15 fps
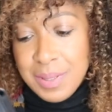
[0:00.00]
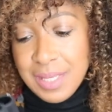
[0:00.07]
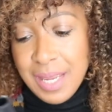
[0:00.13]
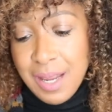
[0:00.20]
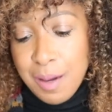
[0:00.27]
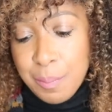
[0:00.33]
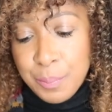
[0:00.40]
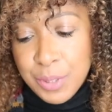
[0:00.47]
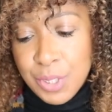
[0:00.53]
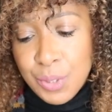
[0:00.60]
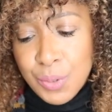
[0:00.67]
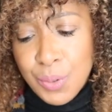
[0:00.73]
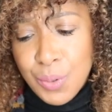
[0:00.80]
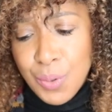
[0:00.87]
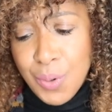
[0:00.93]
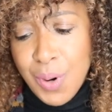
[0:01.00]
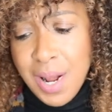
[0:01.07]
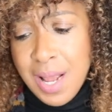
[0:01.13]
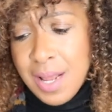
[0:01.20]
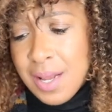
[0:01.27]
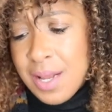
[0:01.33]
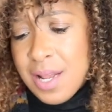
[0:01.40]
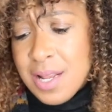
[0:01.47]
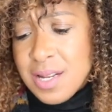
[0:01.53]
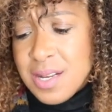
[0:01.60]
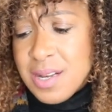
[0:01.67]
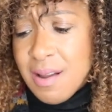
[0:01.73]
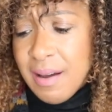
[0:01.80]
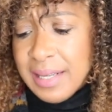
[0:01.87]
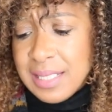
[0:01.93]
They are pure
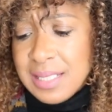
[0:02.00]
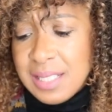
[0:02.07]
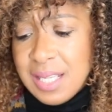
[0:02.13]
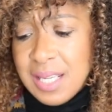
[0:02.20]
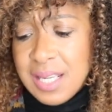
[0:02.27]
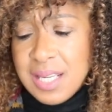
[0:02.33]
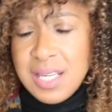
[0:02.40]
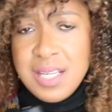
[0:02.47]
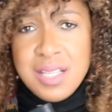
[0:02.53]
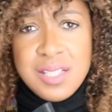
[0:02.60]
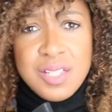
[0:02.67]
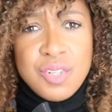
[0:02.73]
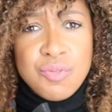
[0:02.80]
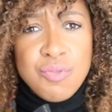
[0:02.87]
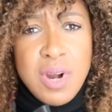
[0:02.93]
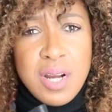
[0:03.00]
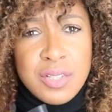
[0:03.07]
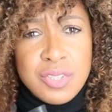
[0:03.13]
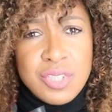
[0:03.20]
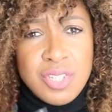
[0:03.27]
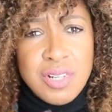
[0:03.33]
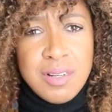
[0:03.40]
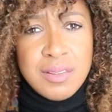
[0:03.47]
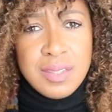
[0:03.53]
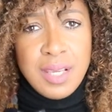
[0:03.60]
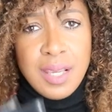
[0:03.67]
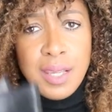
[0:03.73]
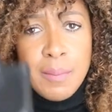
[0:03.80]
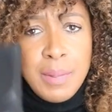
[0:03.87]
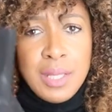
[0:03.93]
90s grunge, aren't
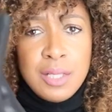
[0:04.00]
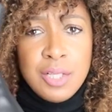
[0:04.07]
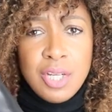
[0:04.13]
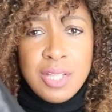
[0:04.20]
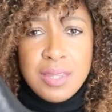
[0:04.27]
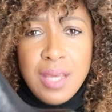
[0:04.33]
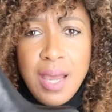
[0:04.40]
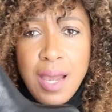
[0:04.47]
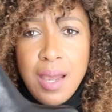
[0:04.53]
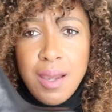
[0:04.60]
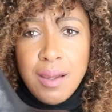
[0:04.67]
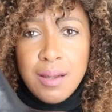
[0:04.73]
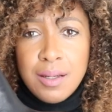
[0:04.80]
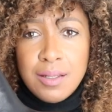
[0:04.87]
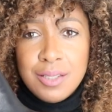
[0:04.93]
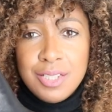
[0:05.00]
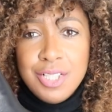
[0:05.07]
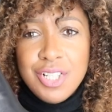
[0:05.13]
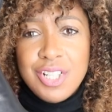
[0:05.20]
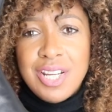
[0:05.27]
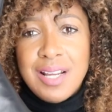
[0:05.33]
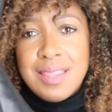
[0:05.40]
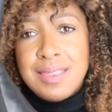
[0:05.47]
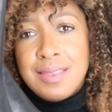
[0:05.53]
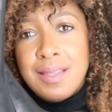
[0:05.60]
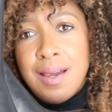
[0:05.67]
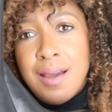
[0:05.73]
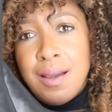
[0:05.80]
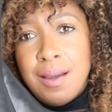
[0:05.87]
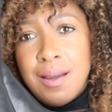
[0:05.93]
they? I mean, look at that. Look at that.